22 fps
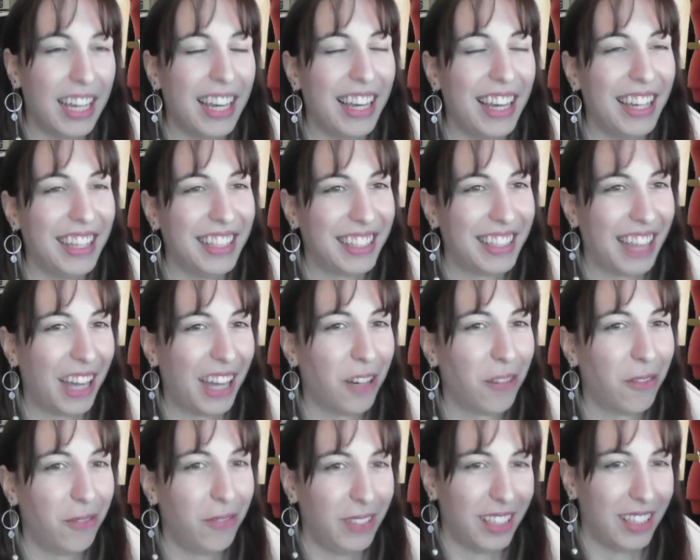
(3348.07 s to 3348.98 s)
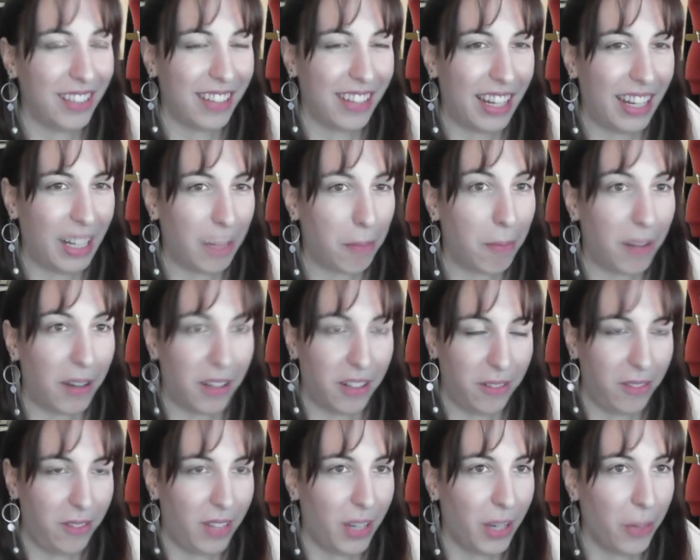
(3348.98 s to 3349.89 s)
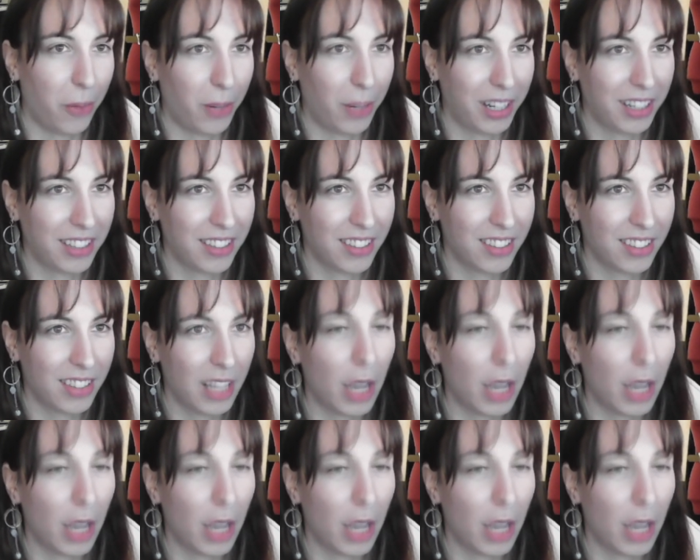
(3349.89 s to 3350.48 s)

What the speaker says: it kind of feels like butterfly wings,